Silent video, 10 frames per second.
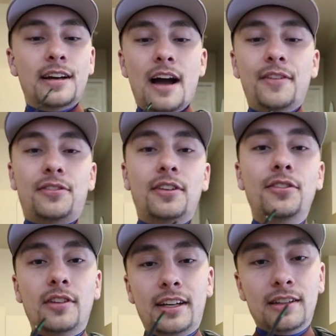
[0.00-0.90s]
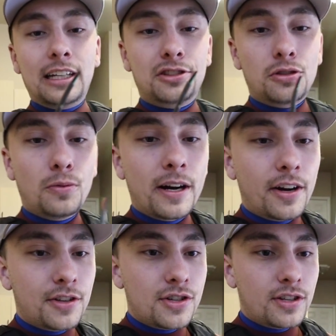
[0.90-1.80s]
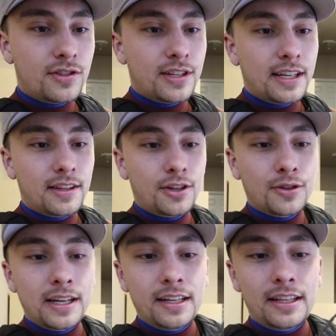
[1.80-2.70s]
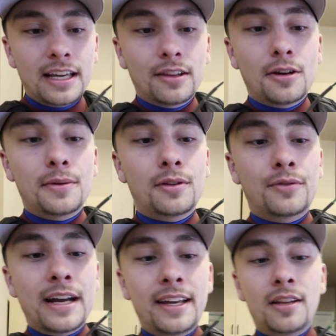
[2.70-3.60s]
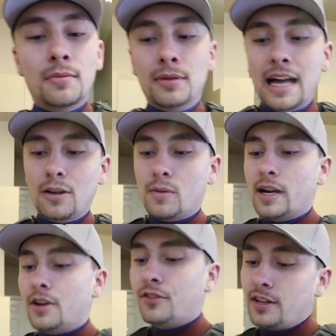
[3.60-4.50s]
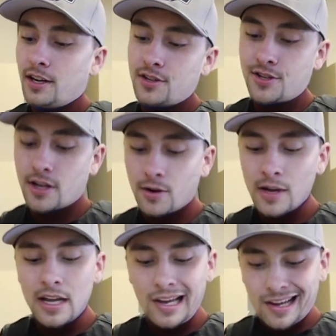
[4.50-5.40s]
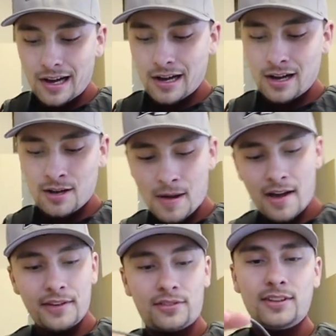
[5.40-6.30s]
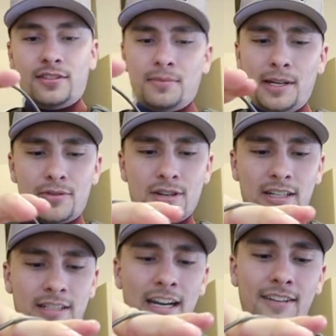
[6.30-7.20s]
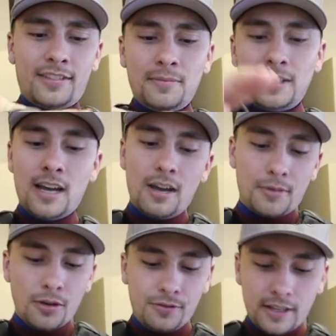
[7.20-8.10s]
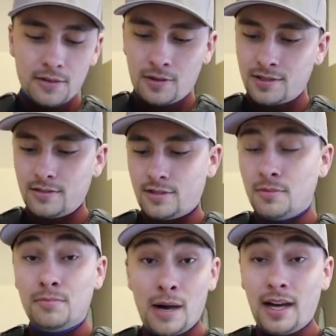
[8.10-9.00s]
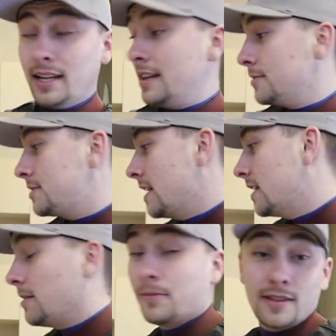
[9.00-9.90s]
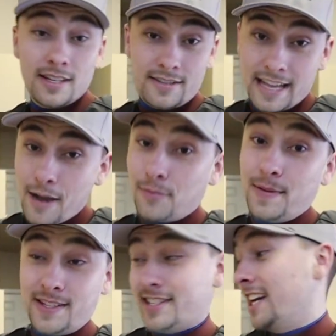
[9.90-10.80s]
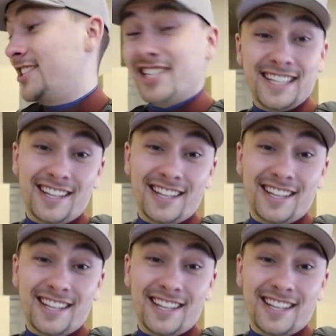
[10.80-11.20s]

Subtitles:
And obviously this is like electrical wire, because you can see the green, the yellow, and the red and the black wires there. So obviously somebody was trying to tie something up. Hopefully it wasn't somebody that was tied up with this. That would be sketchy.